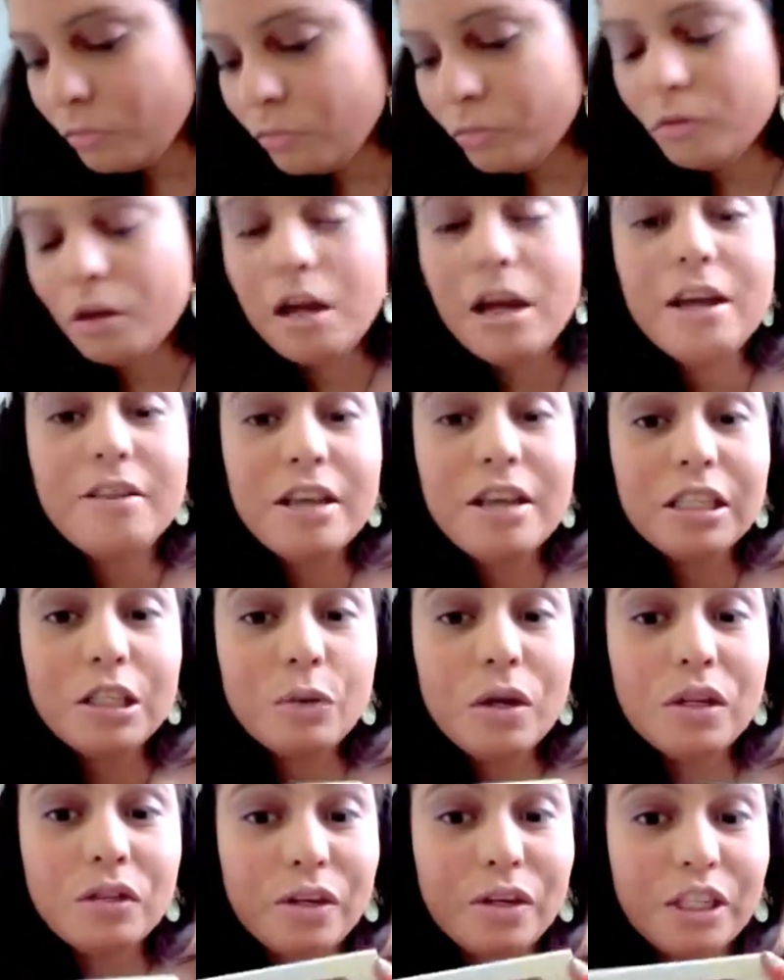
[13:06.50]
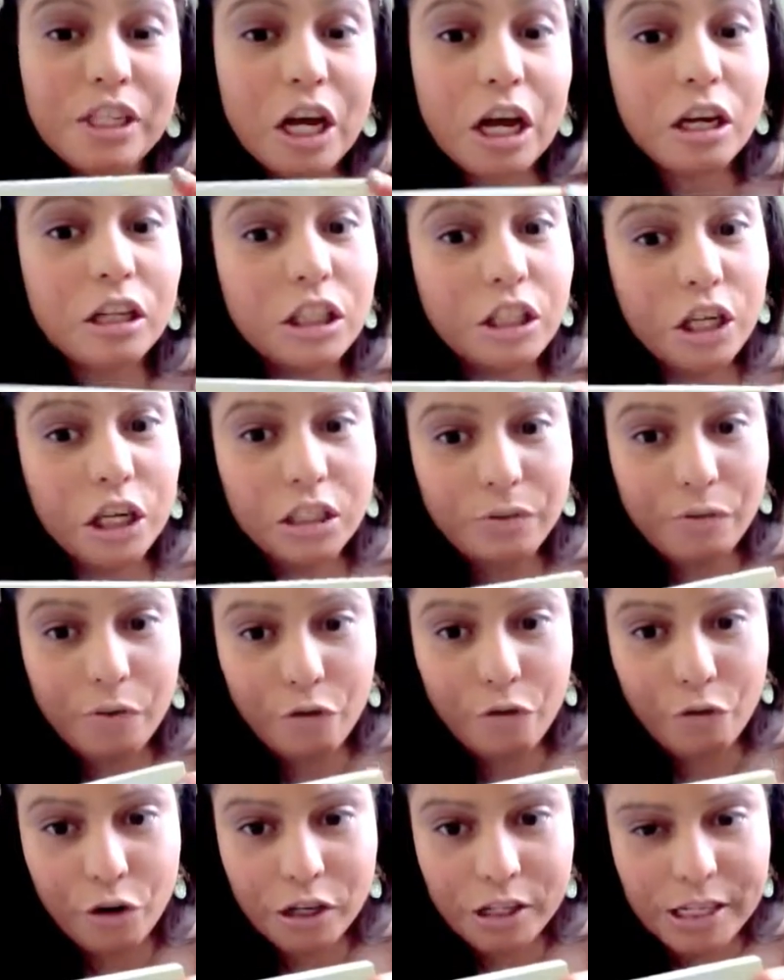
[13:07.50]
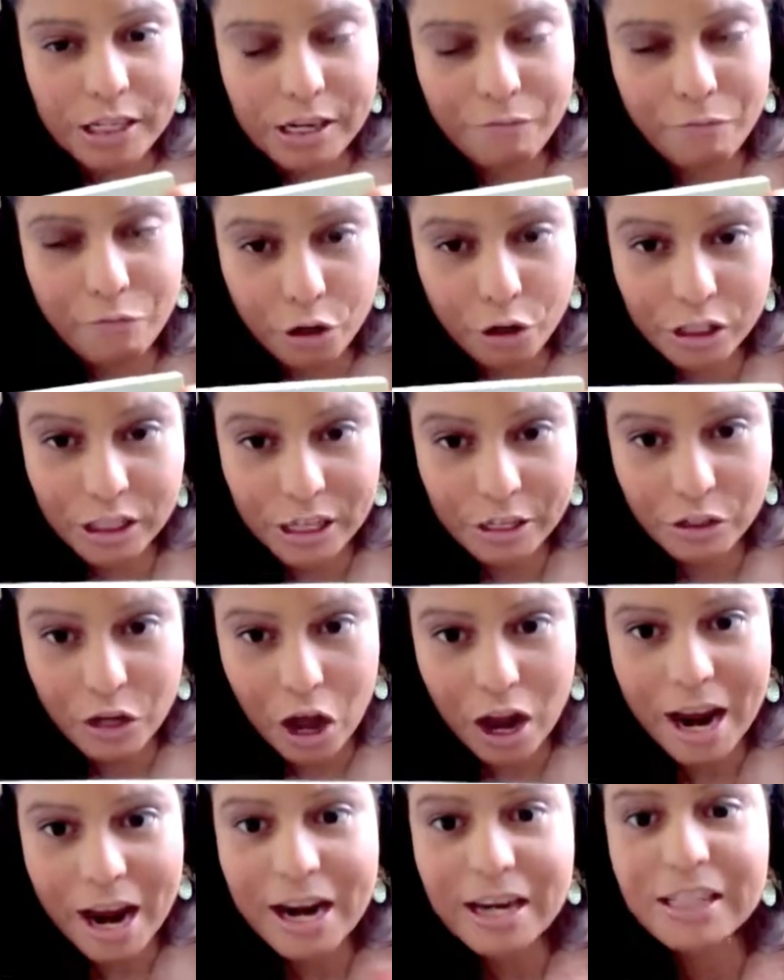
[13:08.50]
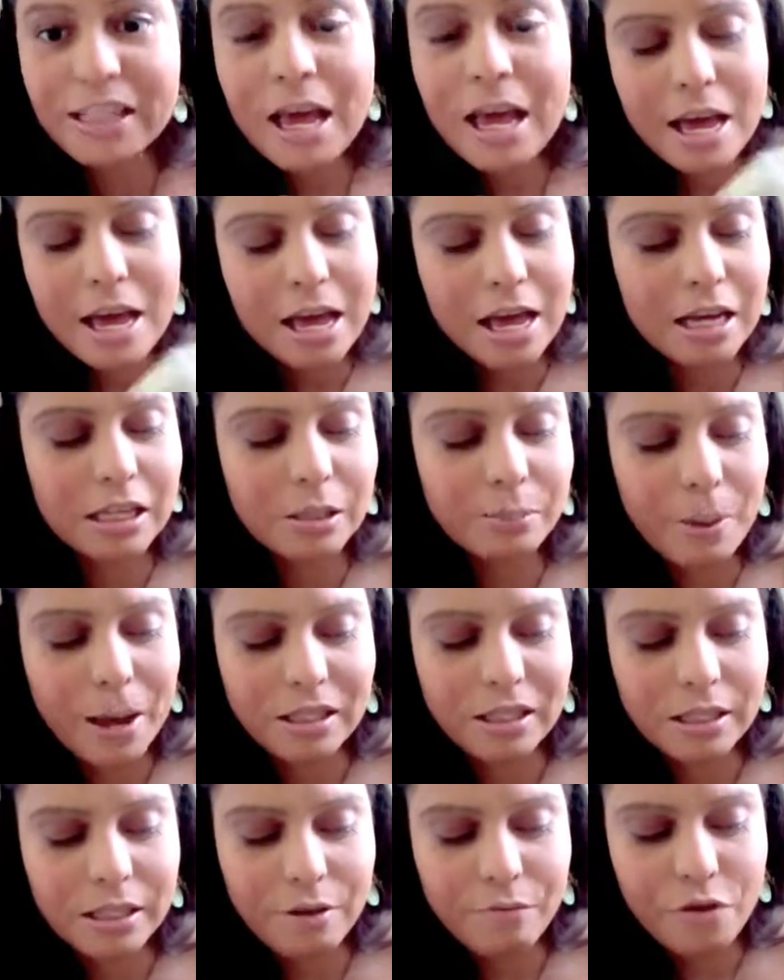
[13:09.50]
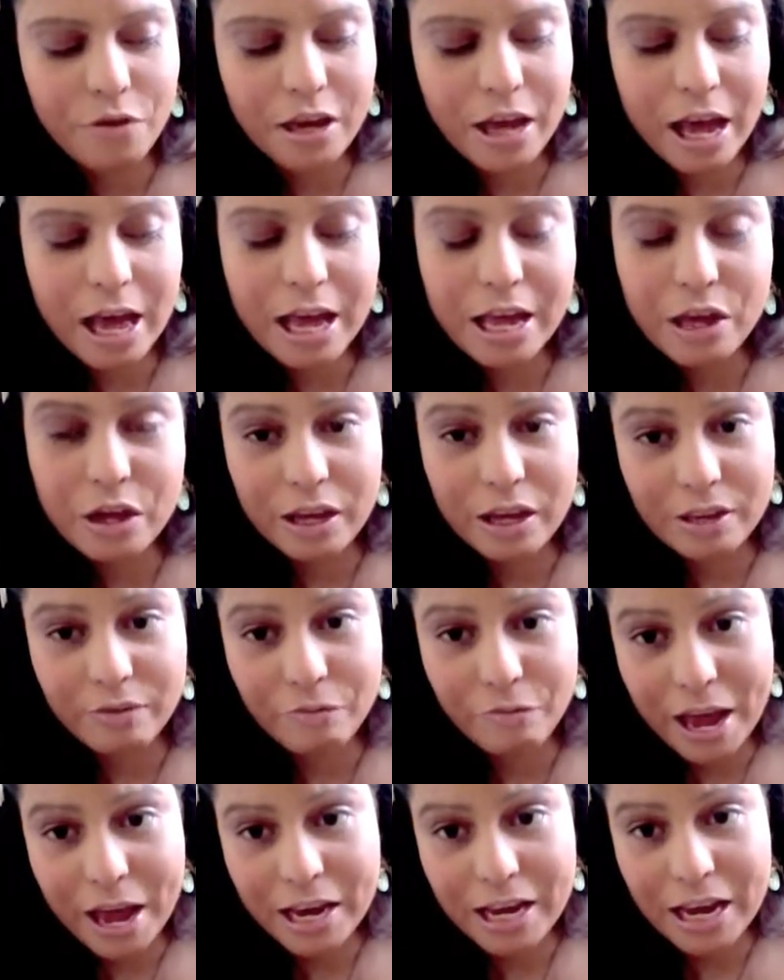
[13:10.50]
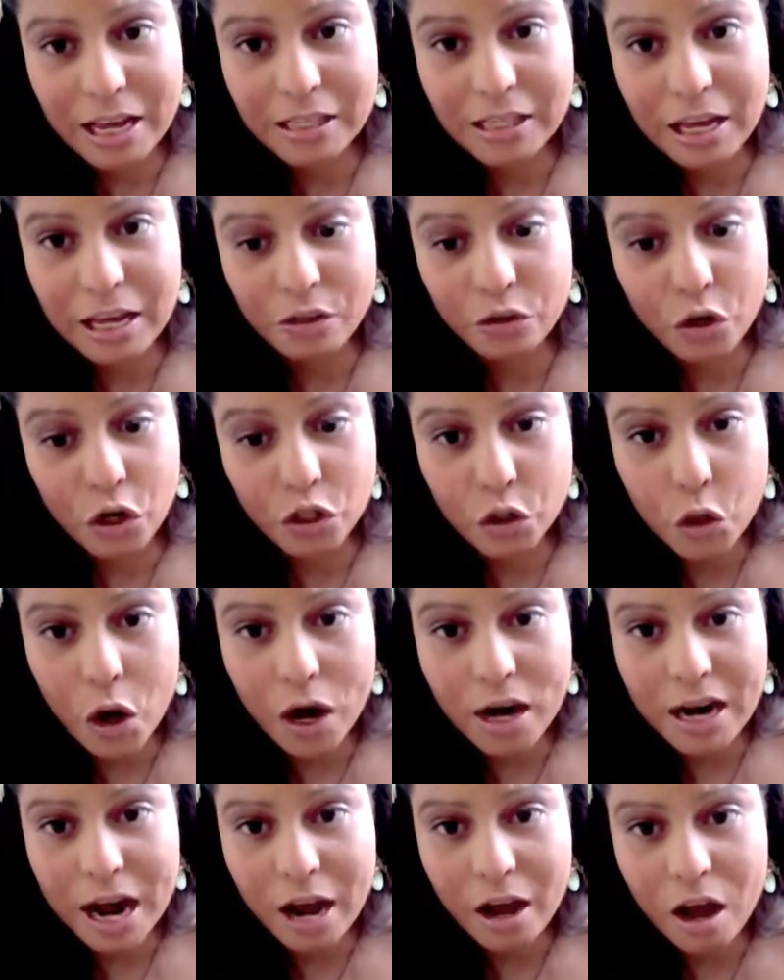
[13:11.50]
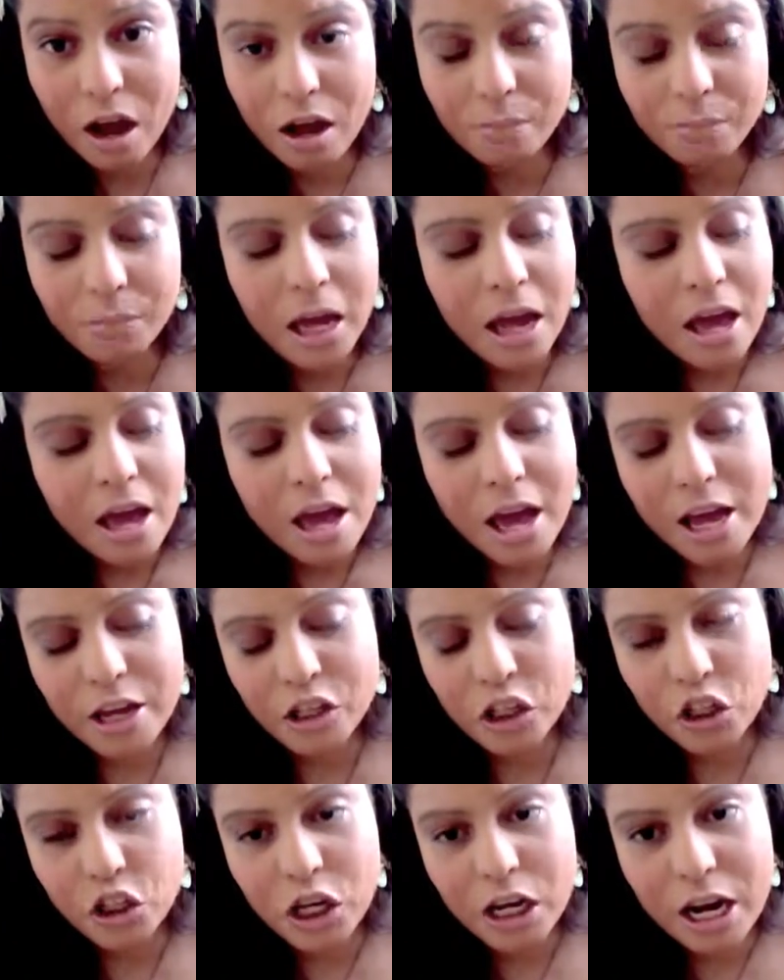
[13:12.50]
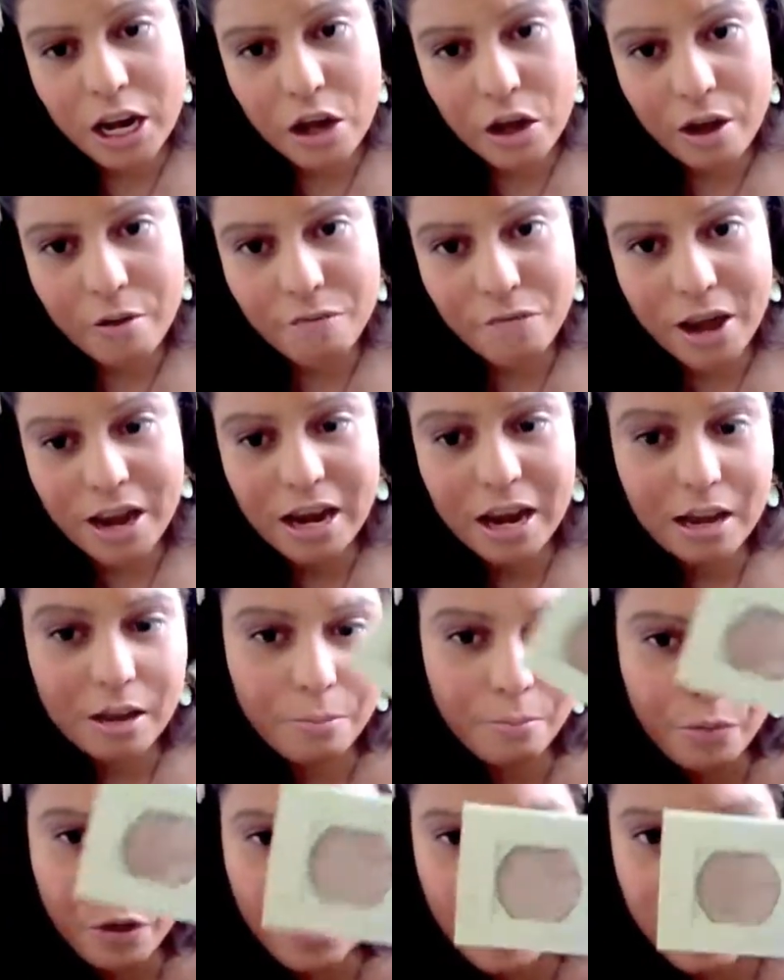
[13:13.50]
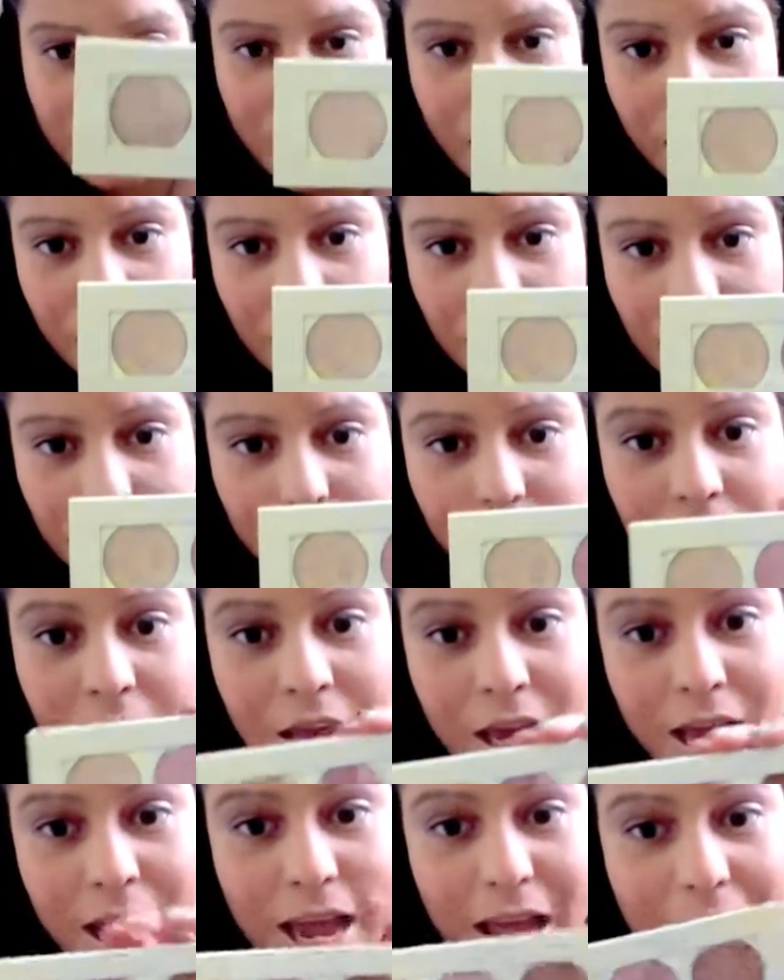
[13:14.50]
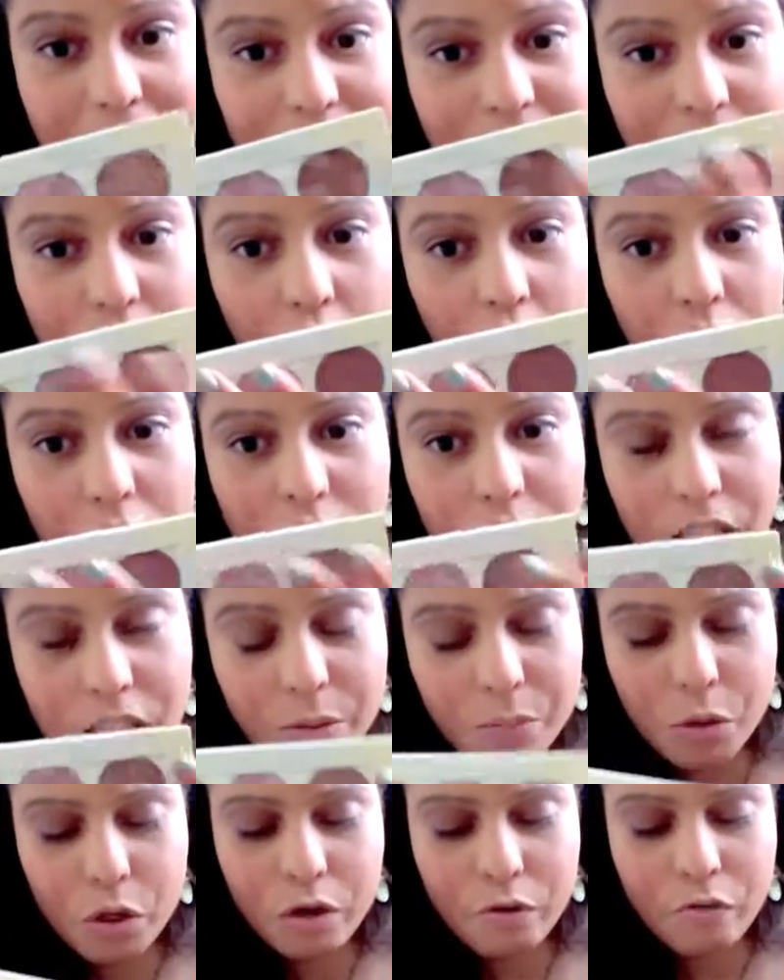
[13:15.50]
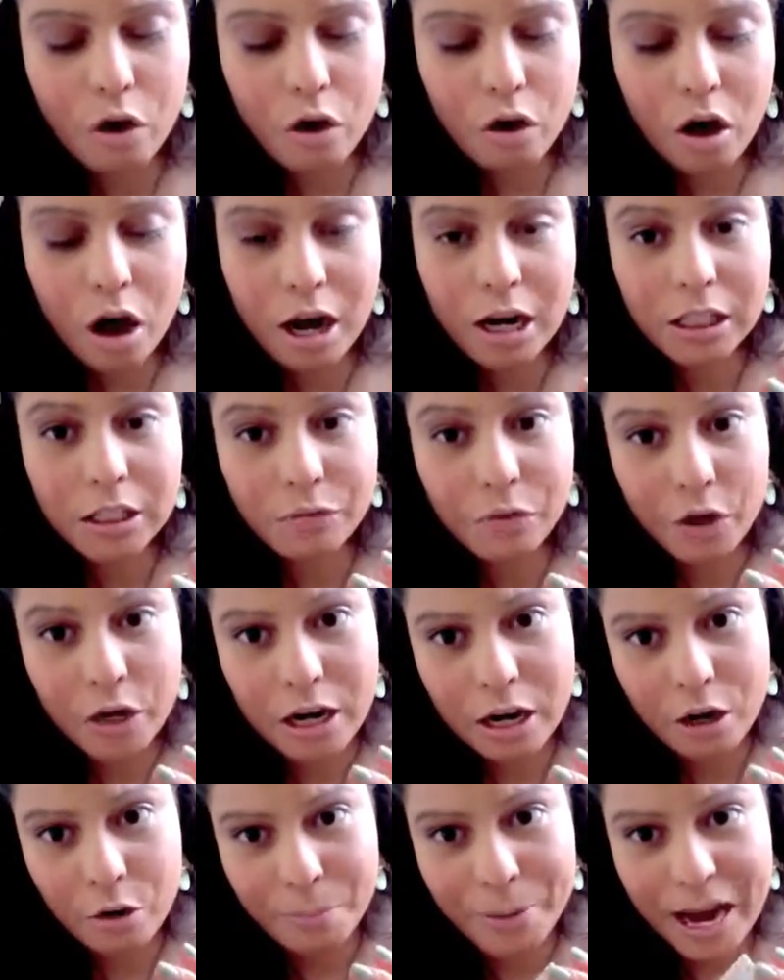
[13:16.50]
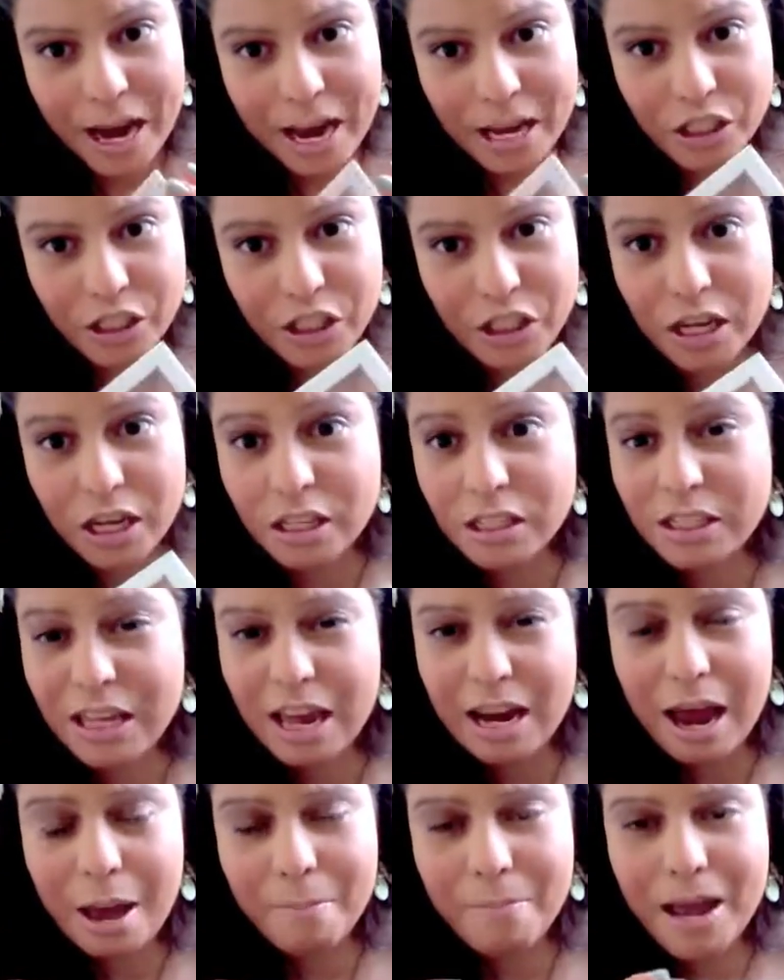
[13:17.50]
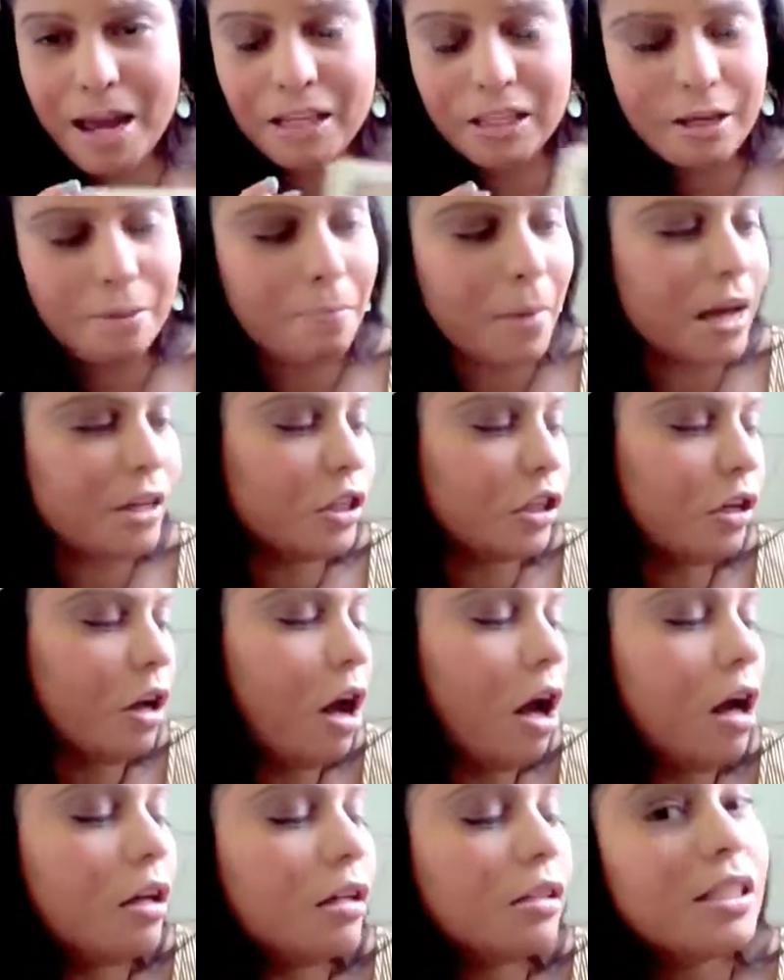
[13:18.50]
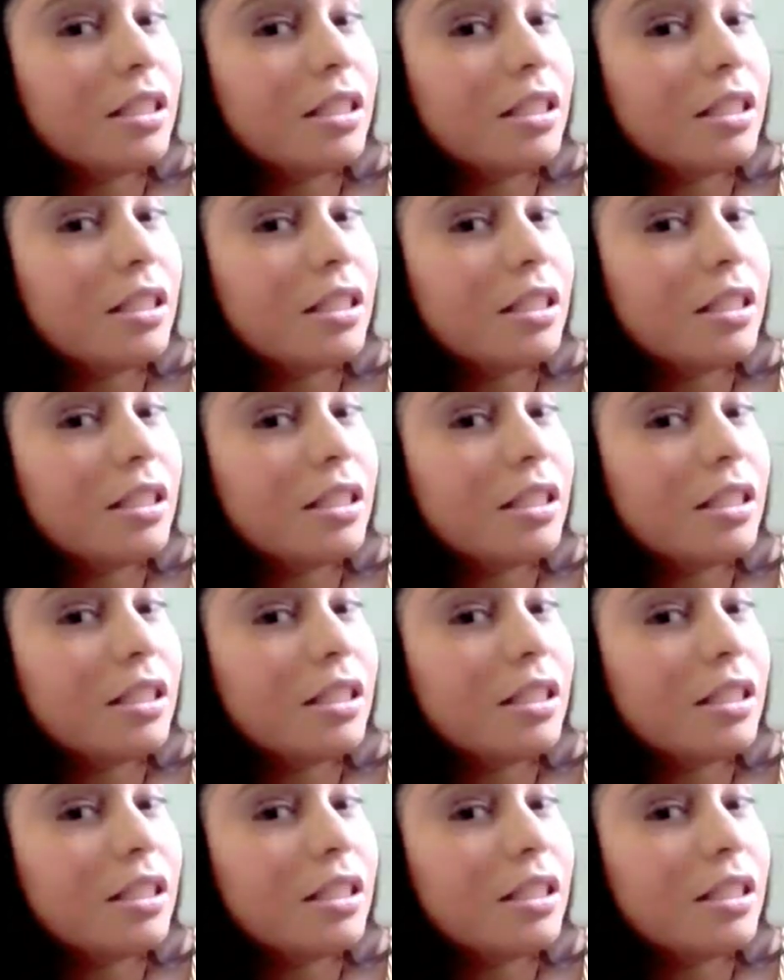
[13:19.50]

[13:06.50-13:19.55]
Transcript: And this one for sales just for $14. It's Pacifica. You can find it in drugstore.com, and usually you can find it in beauty.com. It has all these beautiful colors for illuminations and amazing magical